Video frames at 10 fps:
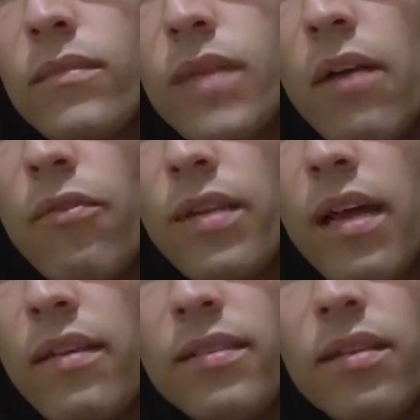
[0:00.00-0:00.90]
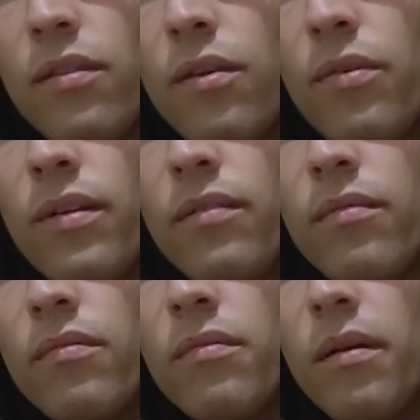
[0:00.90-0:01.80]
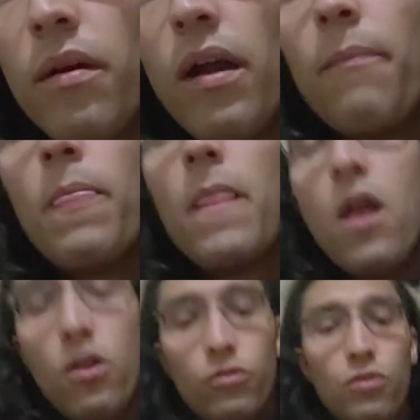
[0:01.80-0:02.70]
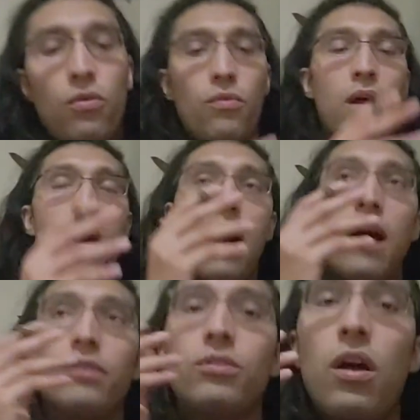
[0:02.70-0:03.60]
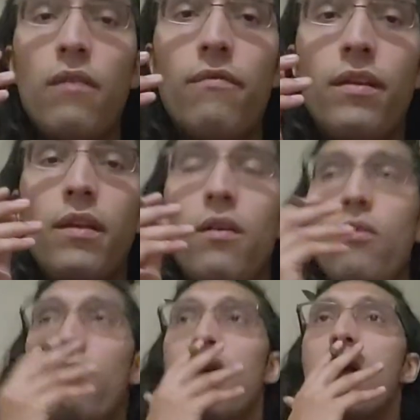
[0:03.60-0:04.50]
I wrote down just a note here. Okay, so I saw a video